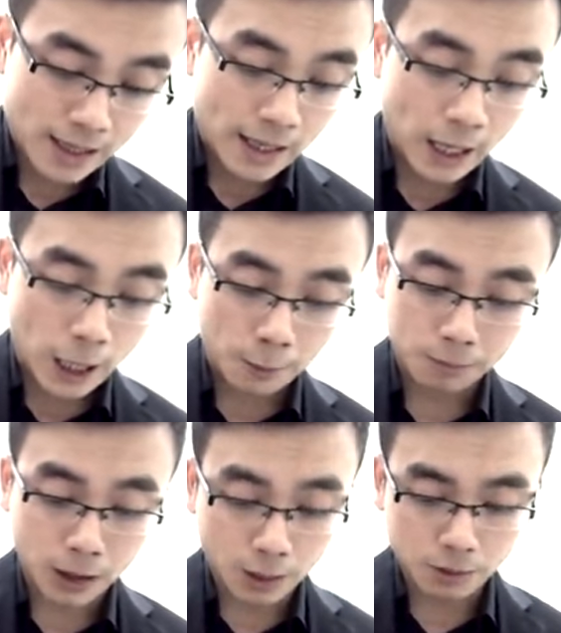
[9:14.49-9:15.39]

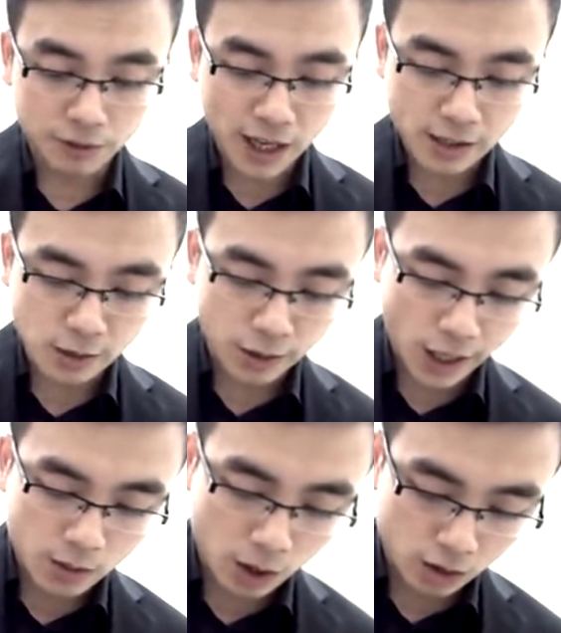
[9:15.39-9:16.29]
Um, the number of years,
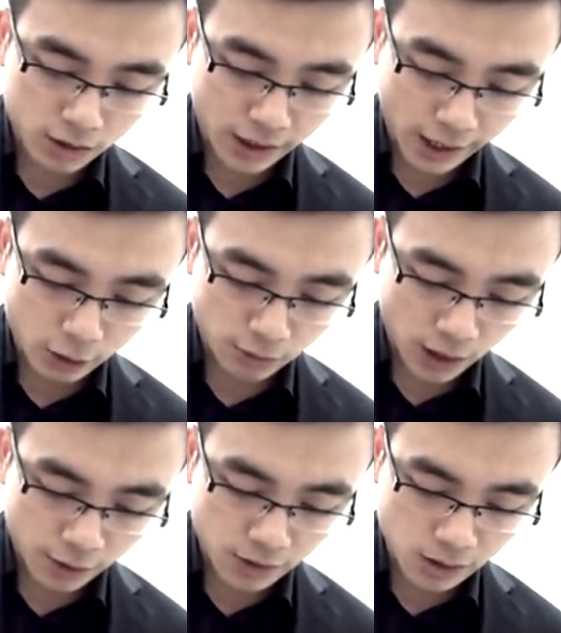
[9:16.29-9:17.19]
okay, we've got the cash
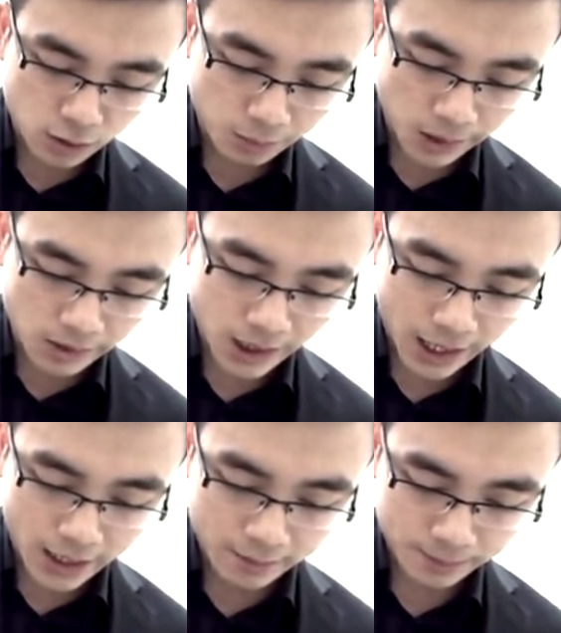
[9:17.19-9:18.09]
flows is to be
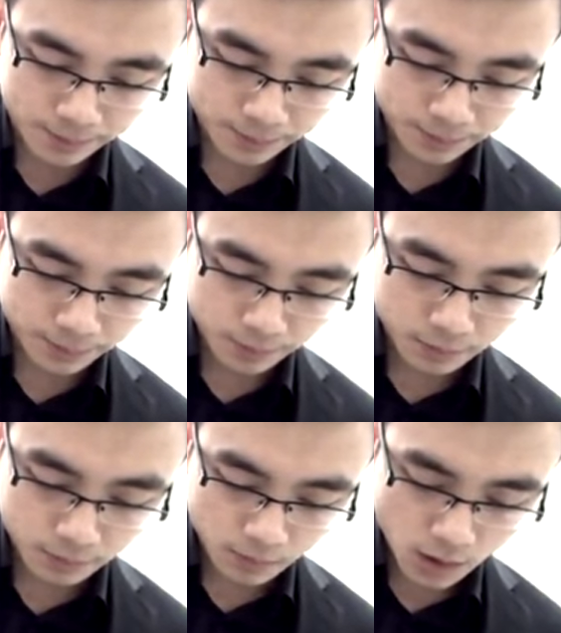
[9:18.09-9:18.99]
ten,
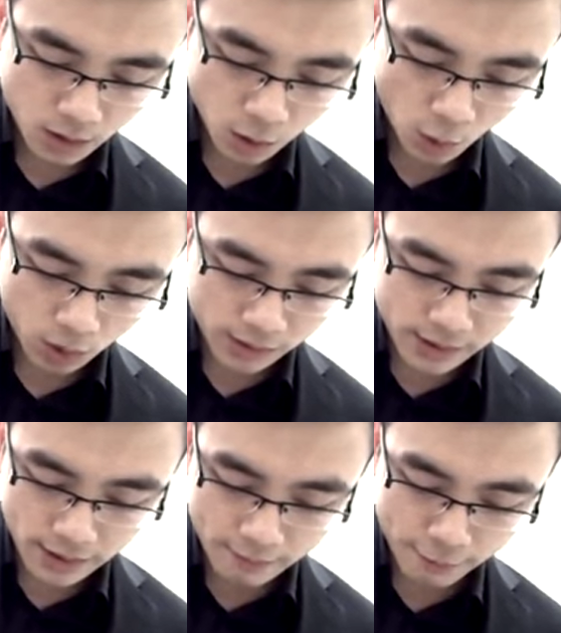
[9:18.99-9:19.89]

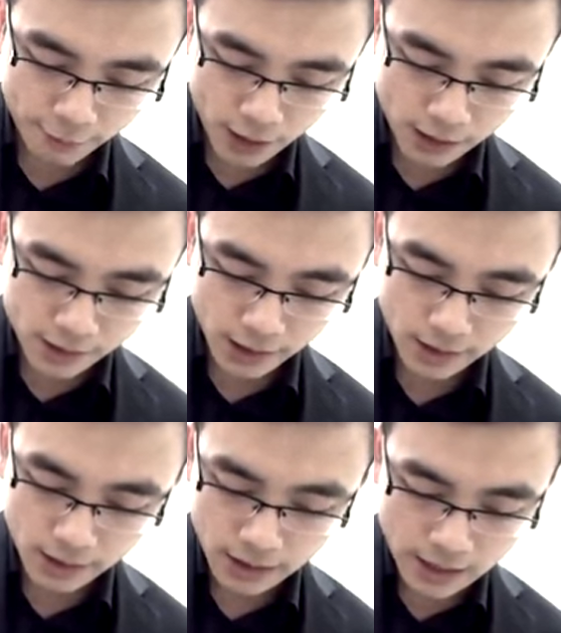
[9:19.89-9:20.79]
twenty and thirty,
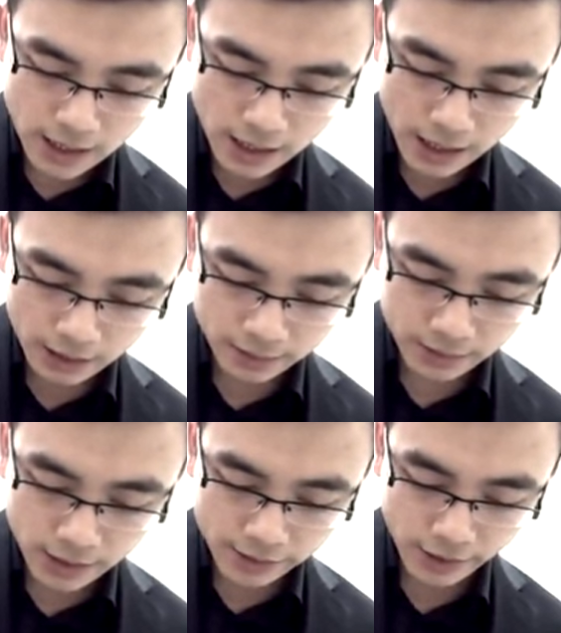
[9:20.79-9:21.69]
and
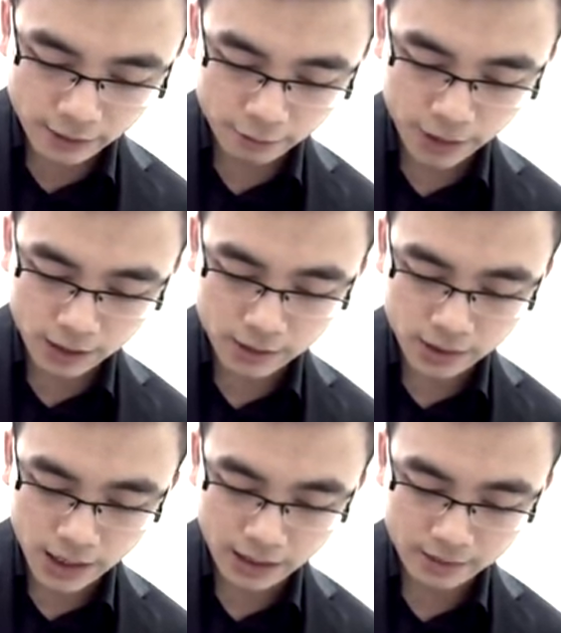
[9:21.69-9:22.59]
discount
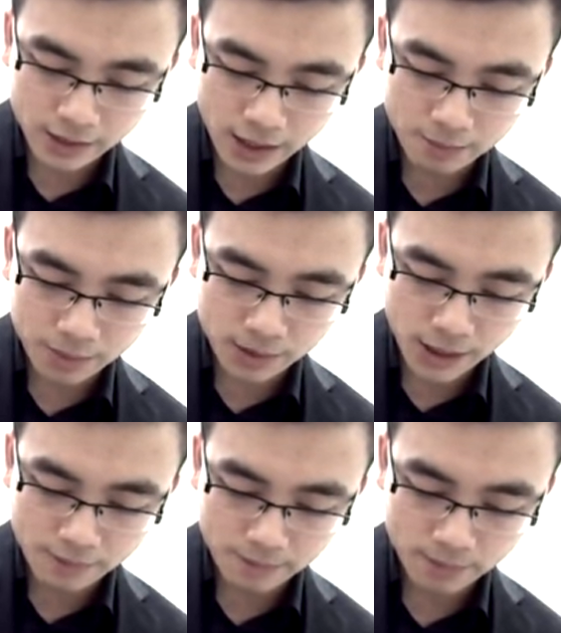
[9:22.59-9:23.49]
factor at ten
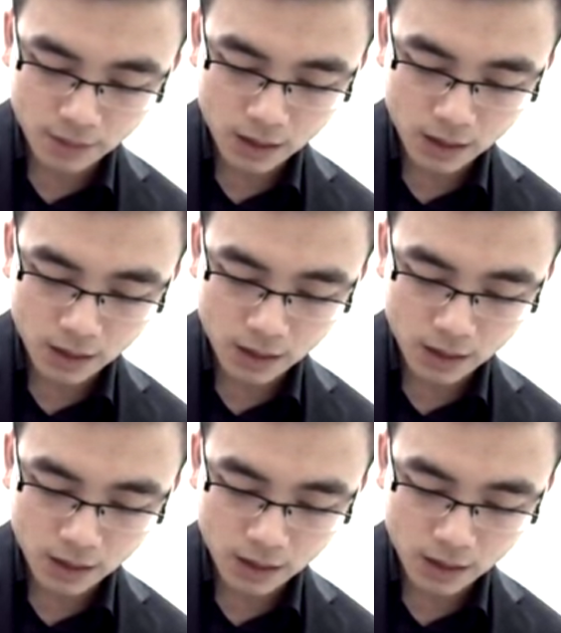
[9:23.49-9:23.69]
percent.